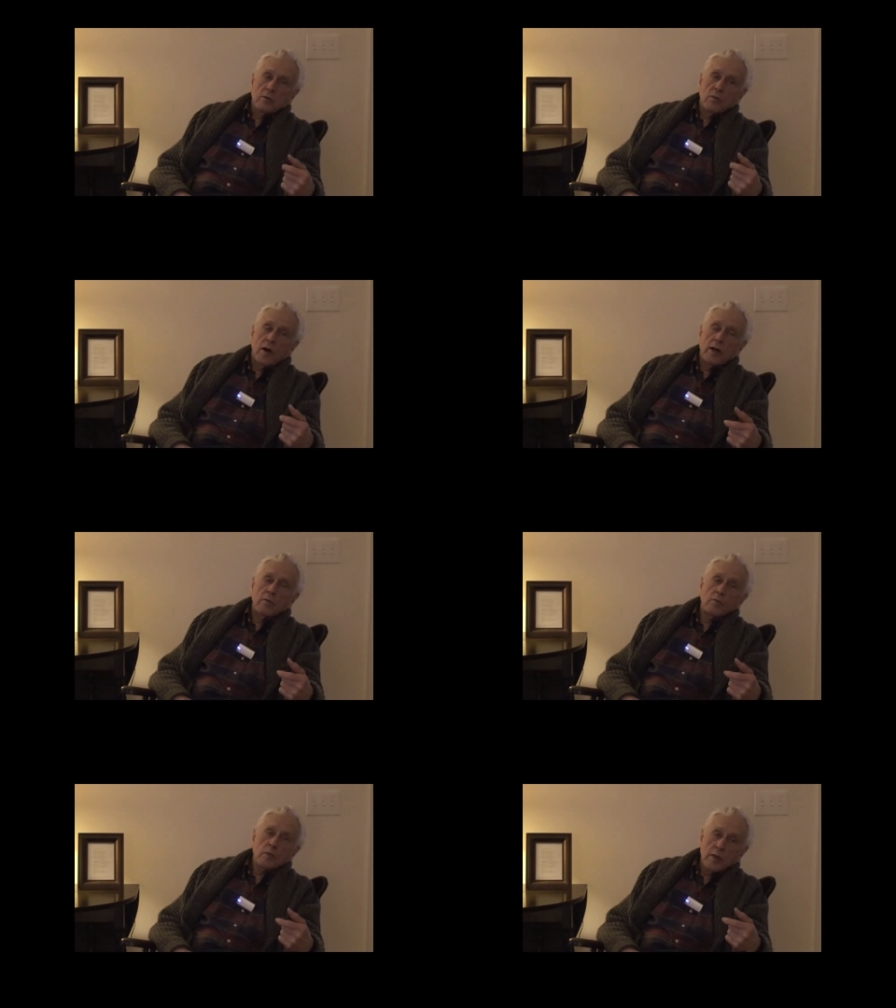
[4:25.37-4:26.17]

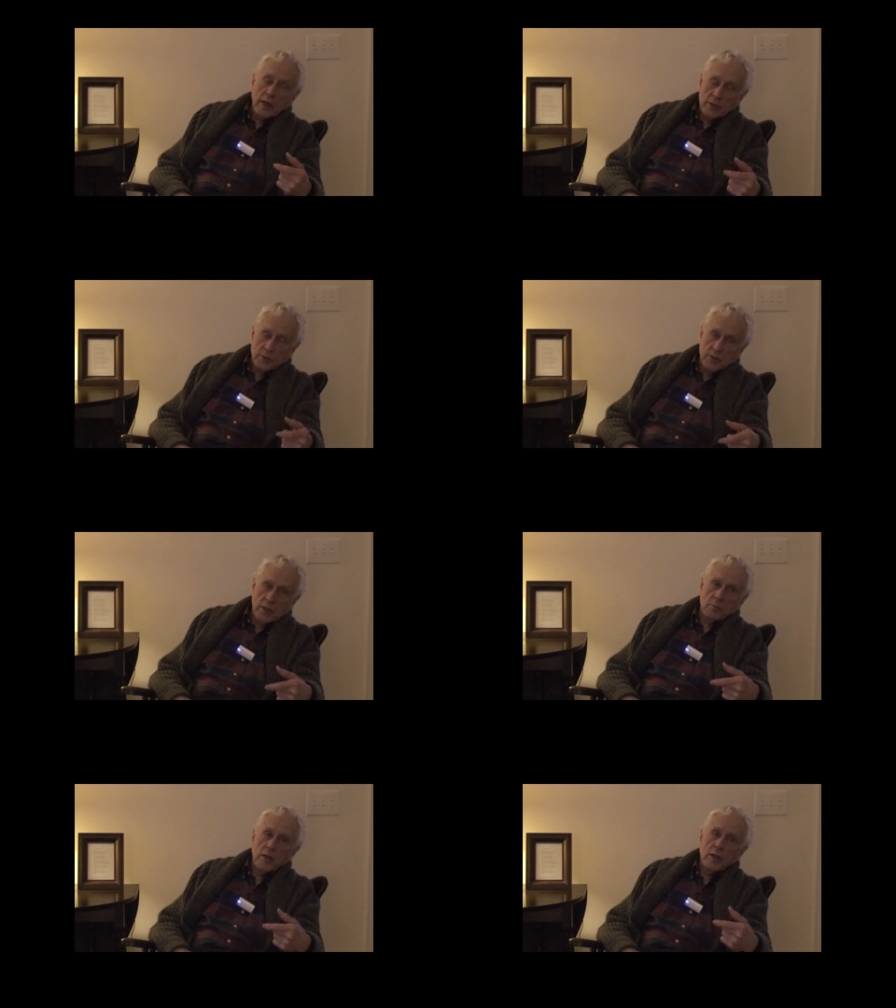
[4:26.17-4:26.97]
Why hasn't
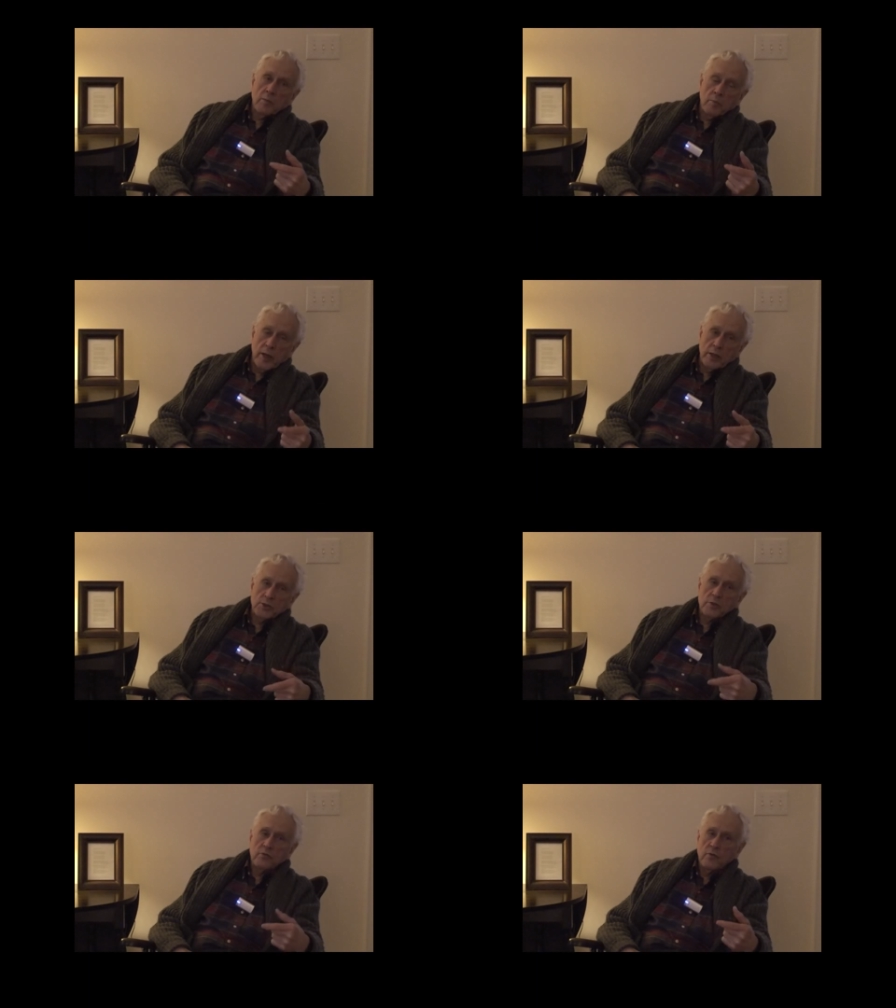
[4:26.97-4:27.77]
that been a
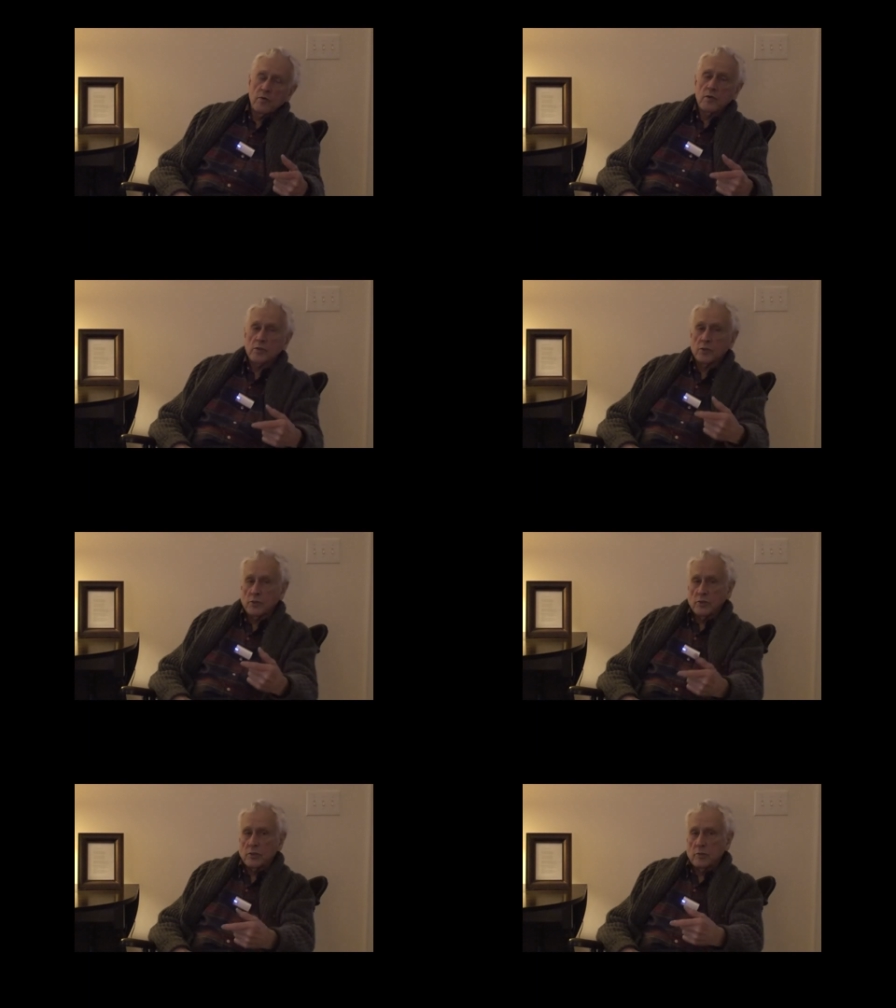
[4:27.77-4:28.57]
major
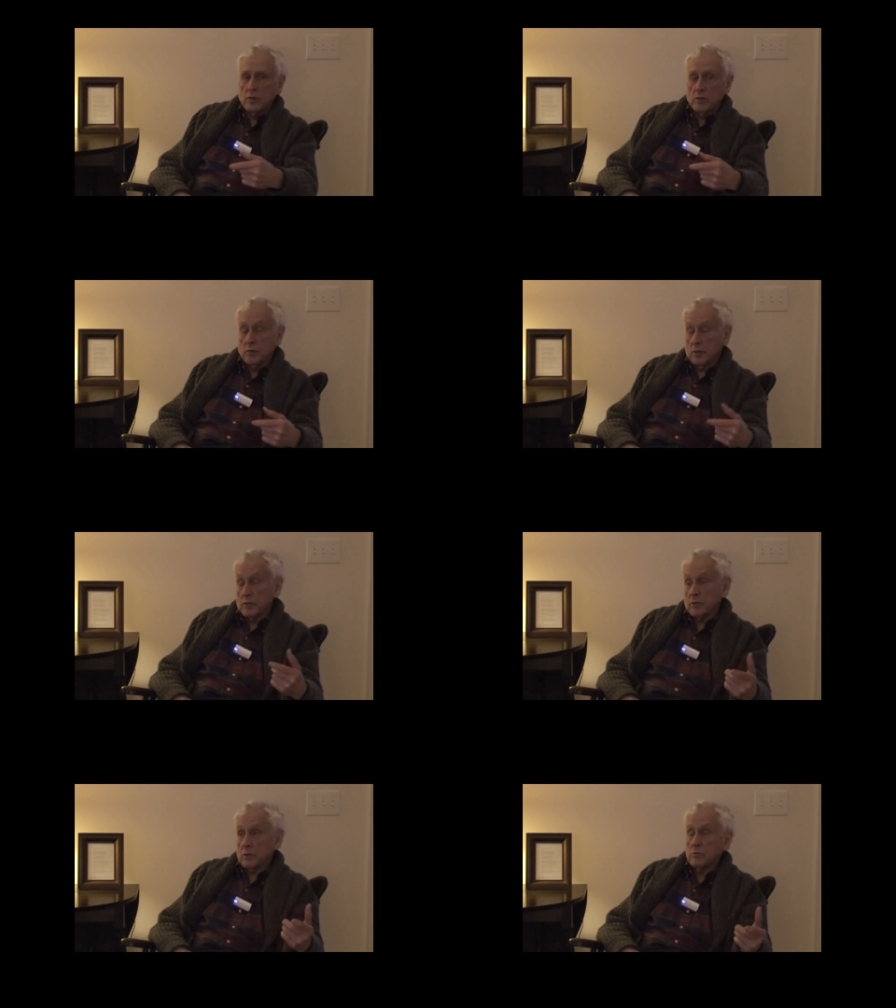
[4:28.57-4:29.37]
focus in some ways?
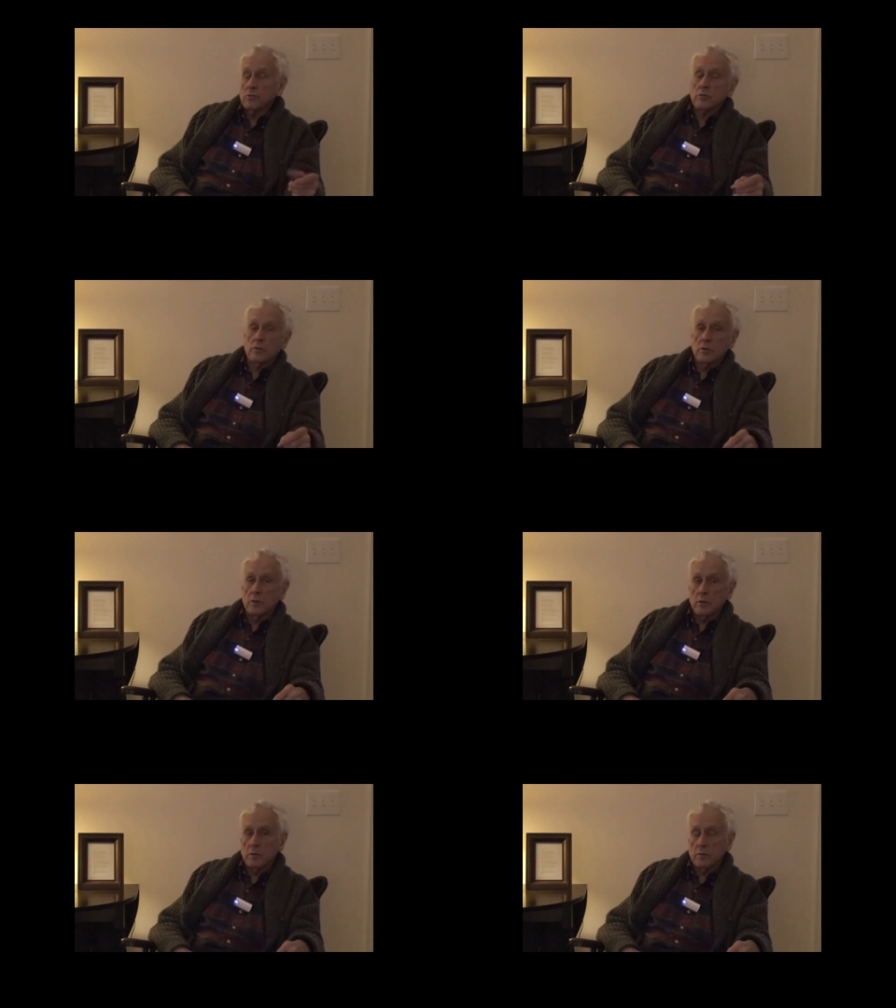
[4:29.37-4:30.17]
Because it's
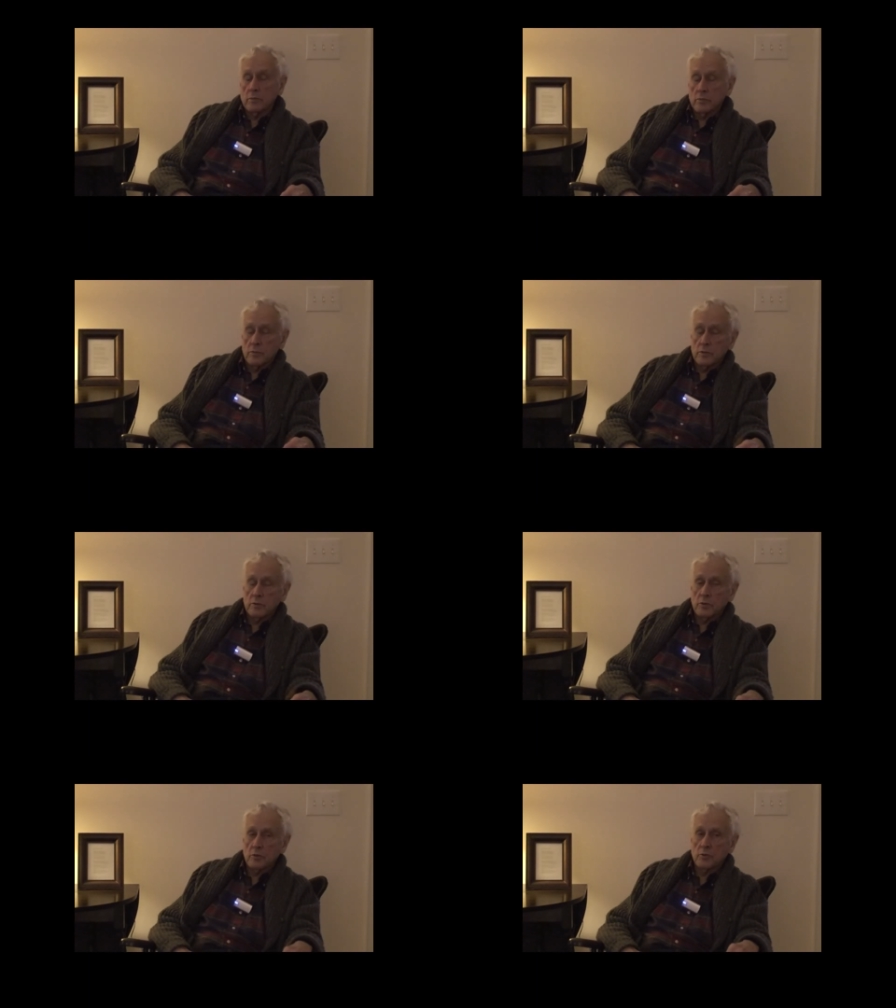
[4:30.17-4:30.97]
crucial,
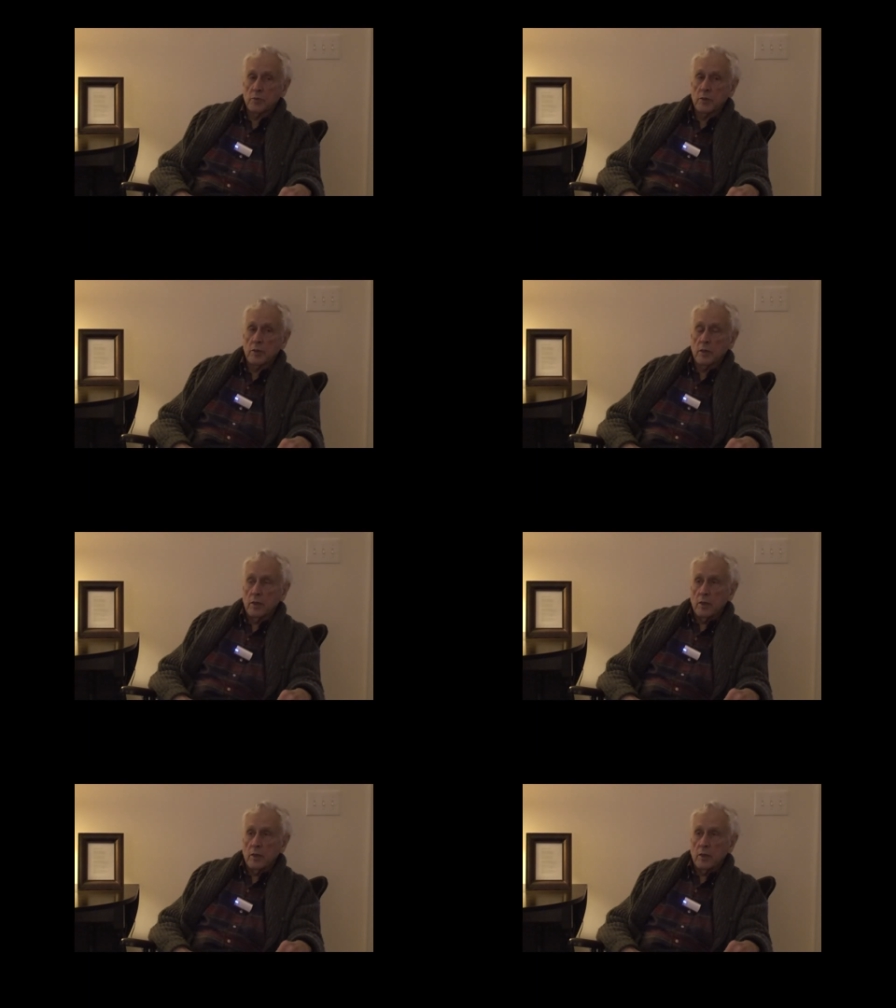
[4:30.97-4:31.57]
so to speak.